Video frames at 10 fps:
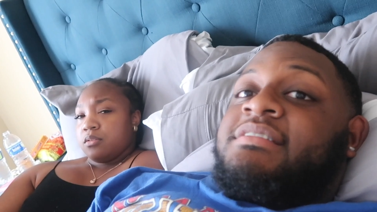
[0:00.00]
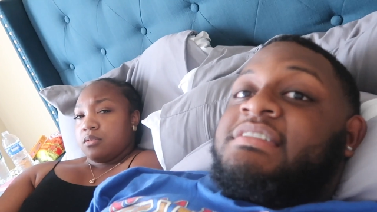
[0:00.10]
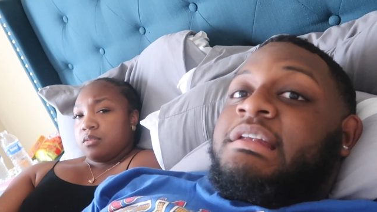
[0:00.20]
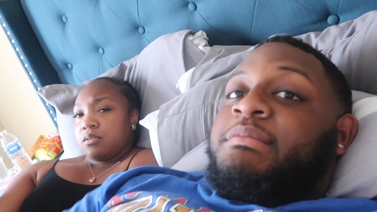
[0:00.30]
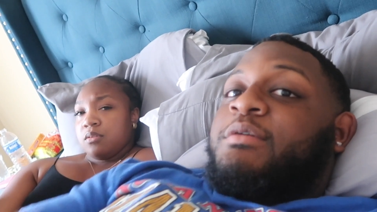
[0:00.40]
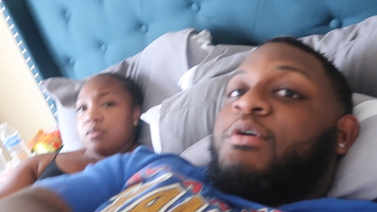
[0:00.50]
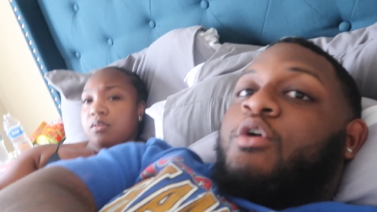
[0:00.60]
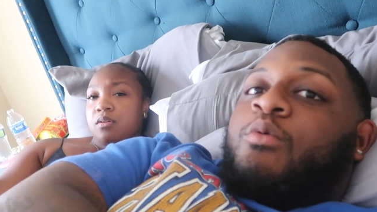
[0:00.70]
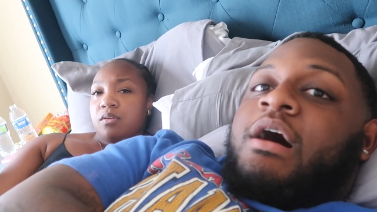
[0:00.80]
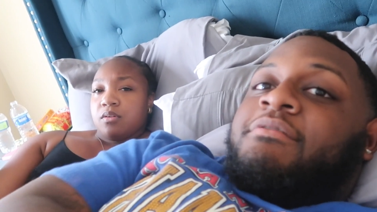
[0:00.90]
Speaker 1: a cinnamon
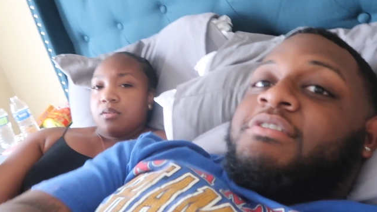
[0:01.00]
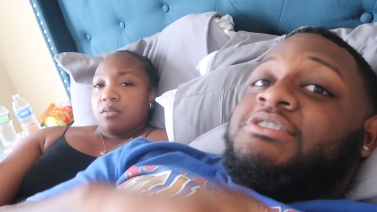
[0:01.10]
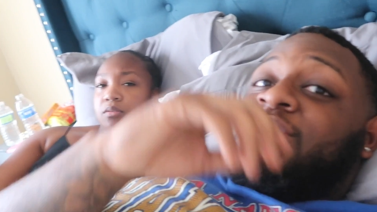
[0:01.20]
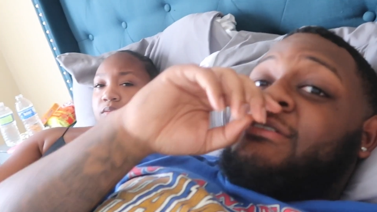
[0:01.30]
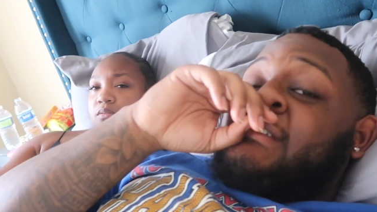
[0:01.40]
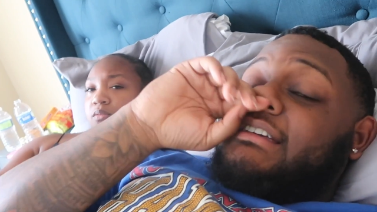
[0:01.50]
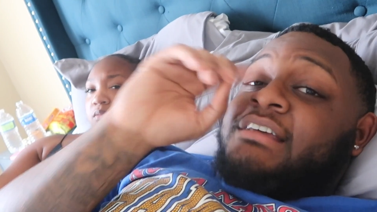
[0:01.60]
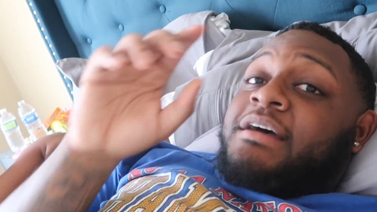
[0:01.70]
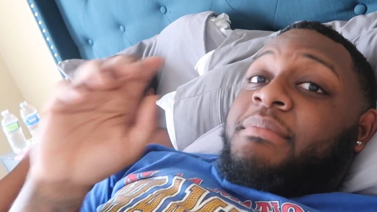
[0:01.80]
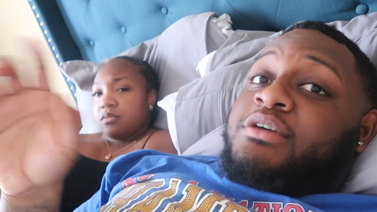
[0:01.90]
roll waffle. You know,
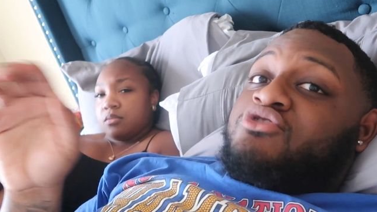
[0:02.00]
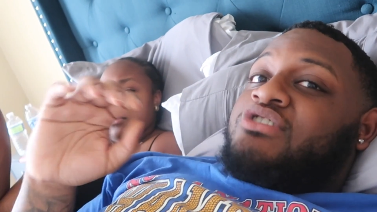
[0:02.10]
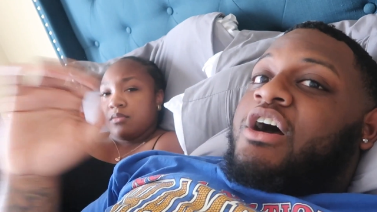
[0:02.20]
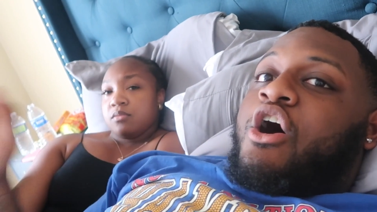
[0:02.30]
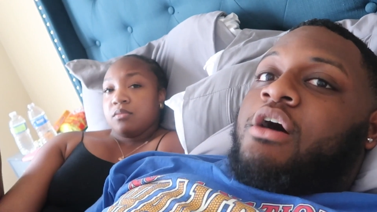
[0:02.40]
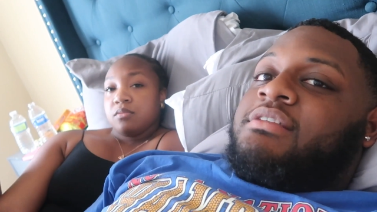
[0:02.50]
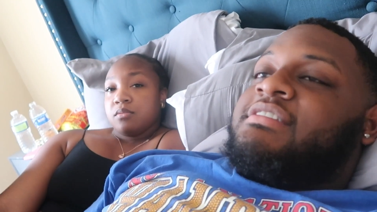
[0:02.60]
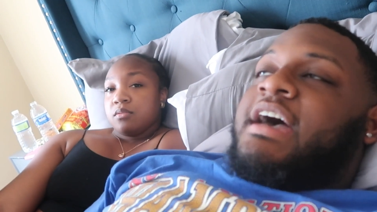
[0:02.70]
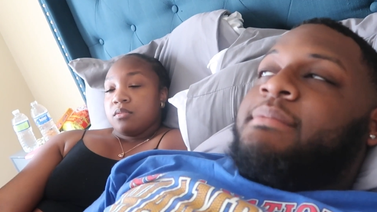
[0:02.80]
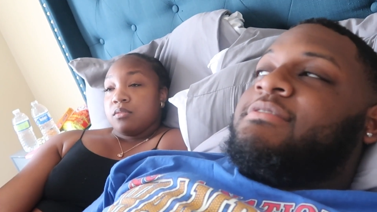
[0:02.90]
TikTok make you try all
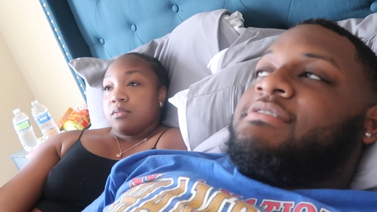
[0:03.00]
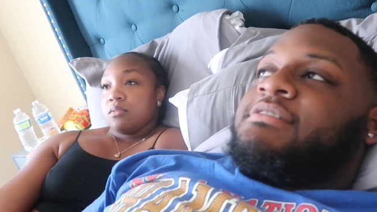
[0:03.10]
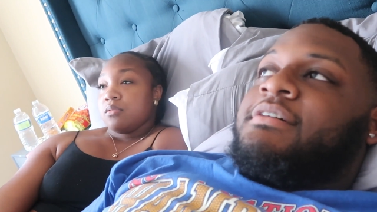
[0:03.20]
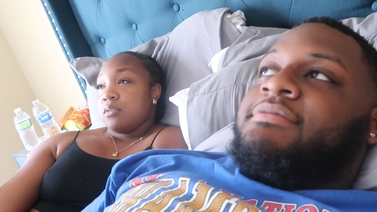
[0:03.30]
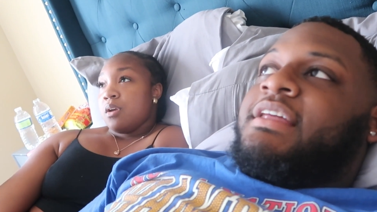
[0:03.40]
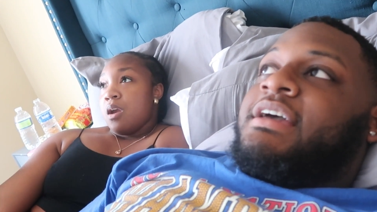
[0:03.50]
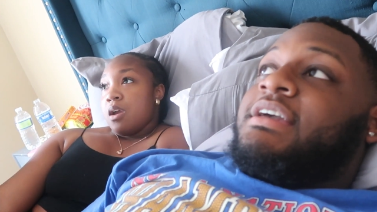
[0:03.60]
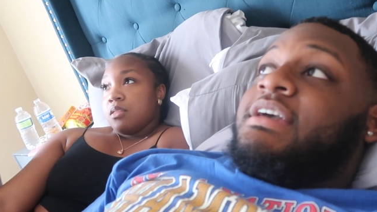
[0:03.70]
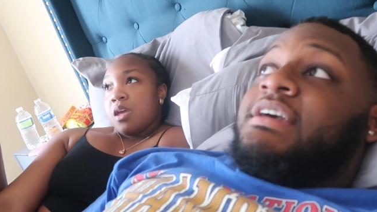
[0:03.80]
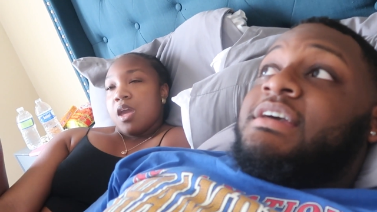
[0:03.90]
types of stuff.
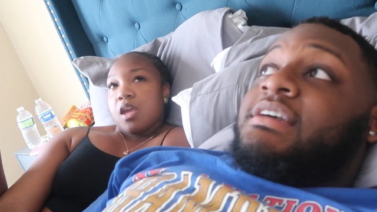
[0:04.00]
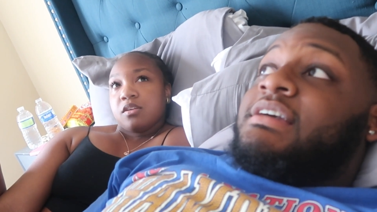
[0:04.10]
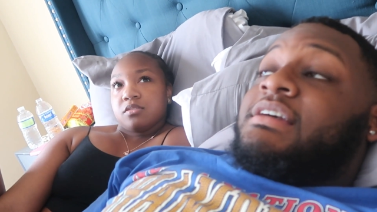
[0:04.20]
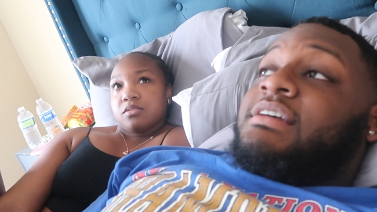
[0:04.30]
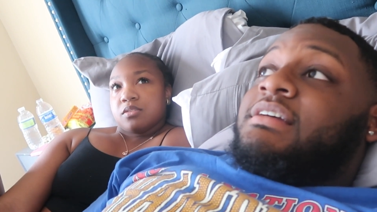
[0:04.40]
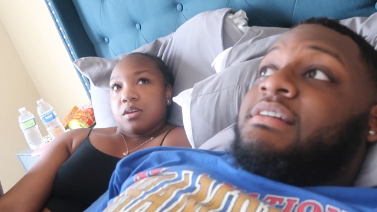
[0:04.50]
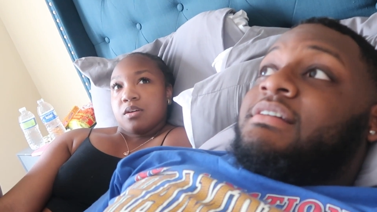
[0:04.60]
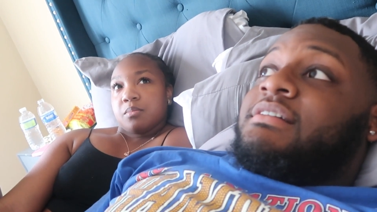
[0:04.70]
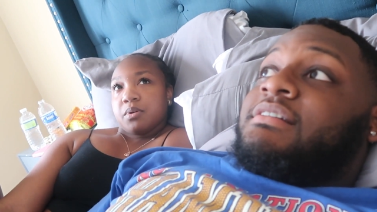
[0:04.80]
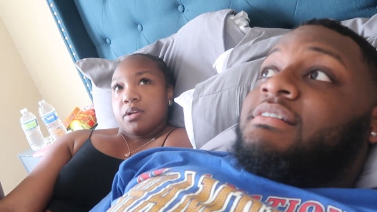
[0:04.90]
Like,
Speaker 2: that actually
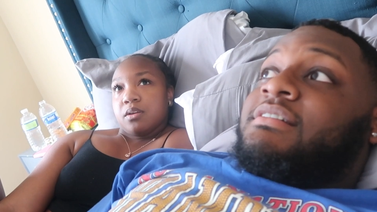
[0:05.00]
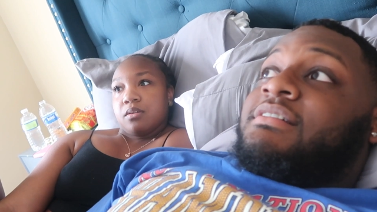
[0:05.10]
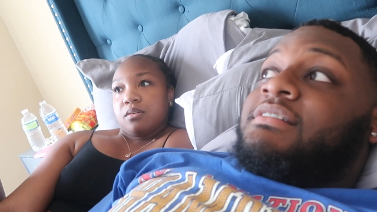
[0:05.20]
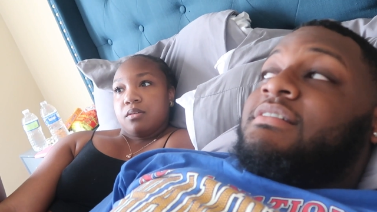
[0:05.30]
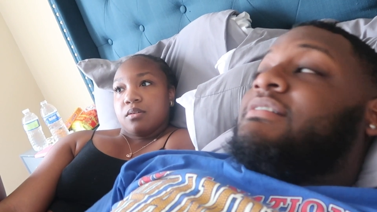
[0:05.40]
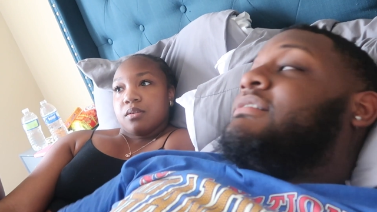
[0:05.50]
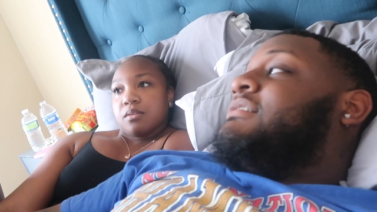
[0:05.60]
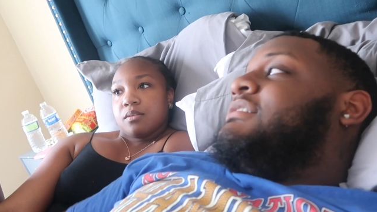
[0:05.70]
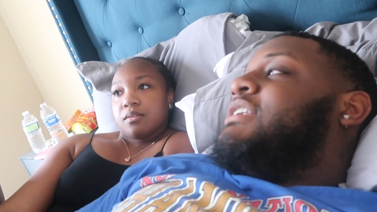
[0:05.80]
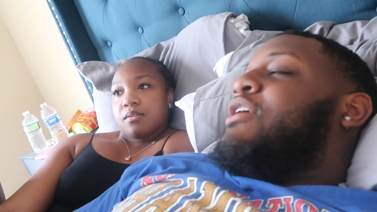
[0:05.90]
sounds pretty good.
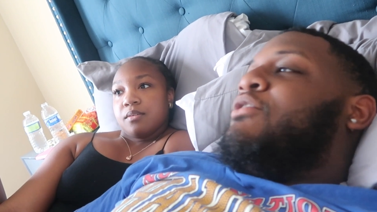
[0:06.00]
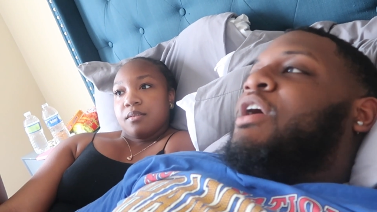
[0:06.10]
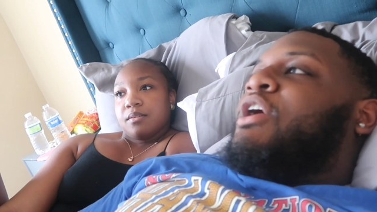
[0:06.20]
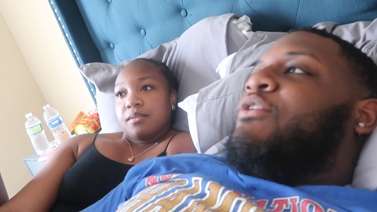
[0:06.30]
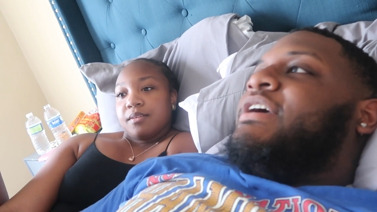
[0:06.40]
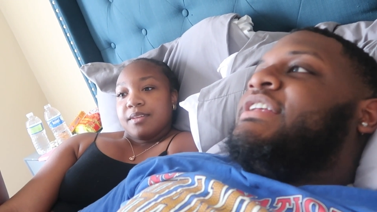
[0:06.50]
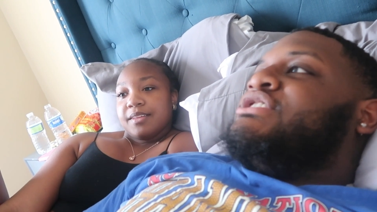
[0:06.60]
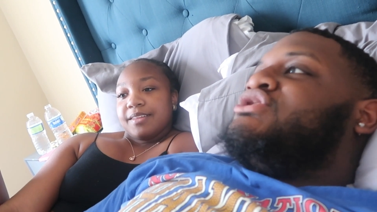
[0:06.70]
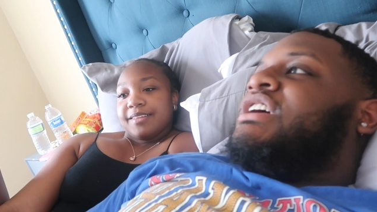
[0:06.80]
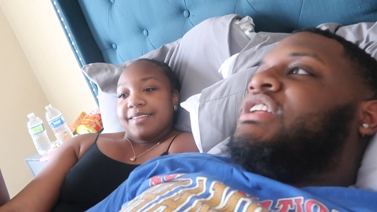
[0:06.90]
Speaker 1: Don't go in
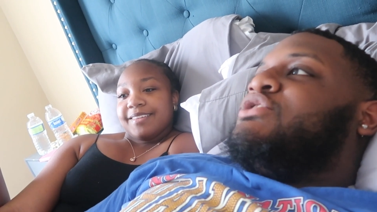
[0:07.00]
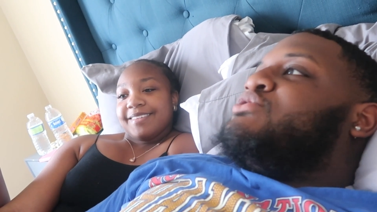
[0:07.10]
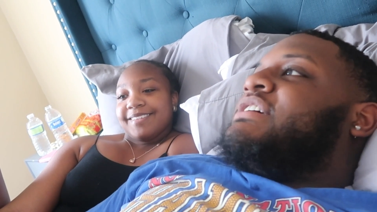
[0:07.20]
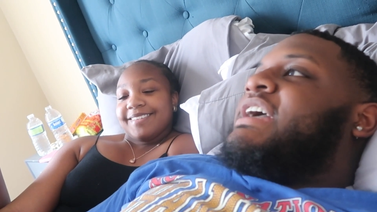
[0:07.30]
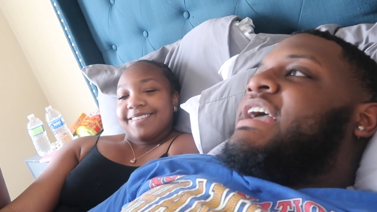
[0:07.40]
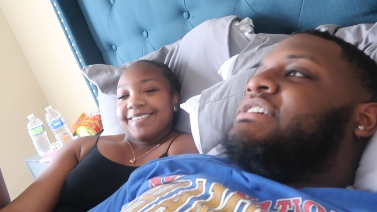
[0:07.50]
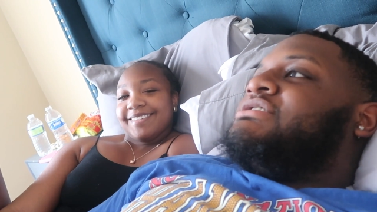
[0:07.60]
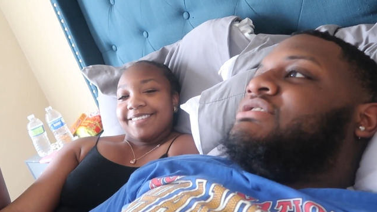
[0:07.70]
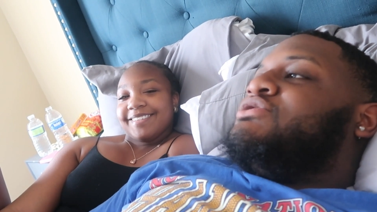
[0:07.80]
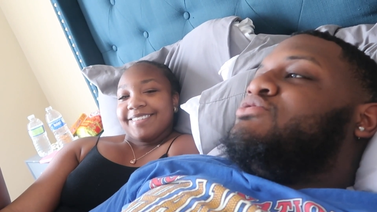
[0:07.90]
there trying to do the
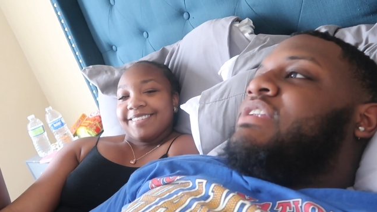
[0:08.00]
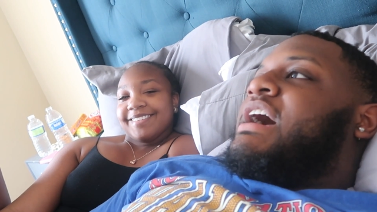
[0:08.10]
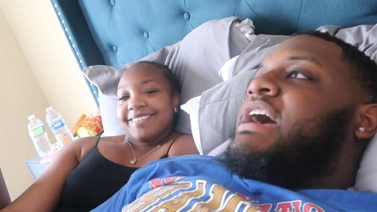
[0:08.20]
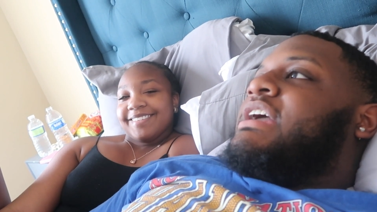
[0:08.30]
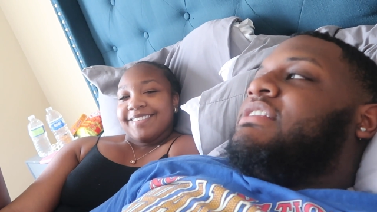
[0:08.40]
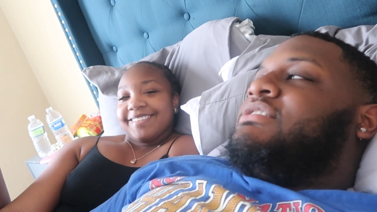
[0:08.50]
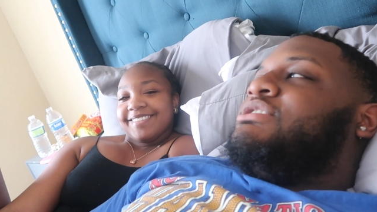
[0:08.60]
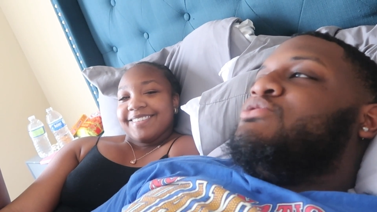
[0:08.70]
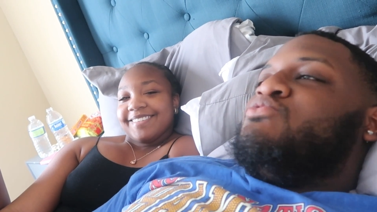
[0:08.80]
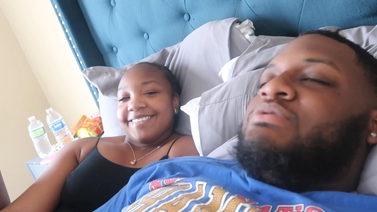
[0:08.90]
extra. Do
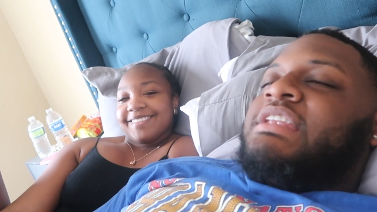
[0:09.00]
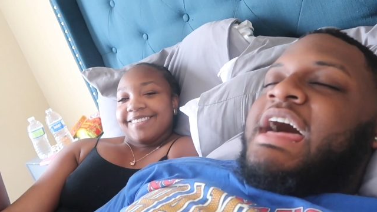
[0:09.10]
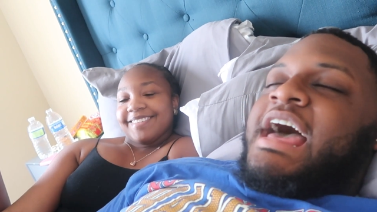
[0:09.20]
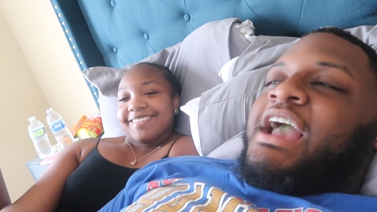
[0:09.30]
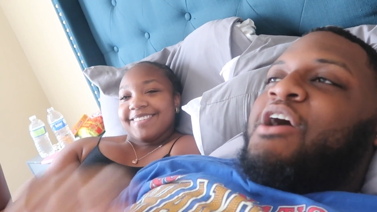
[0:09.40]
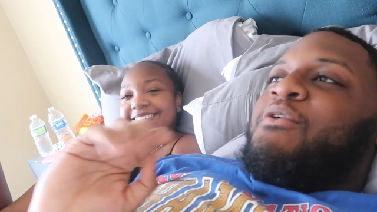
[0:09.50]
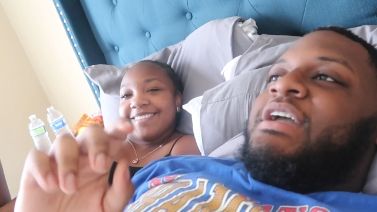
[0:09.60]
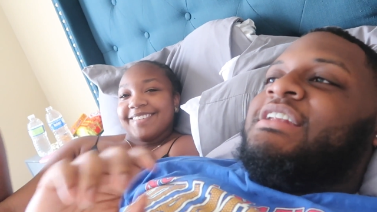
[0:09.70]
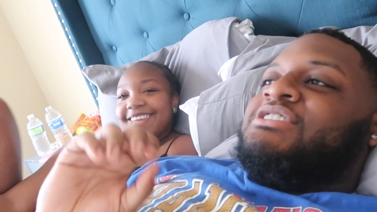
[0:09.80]
not, do not go in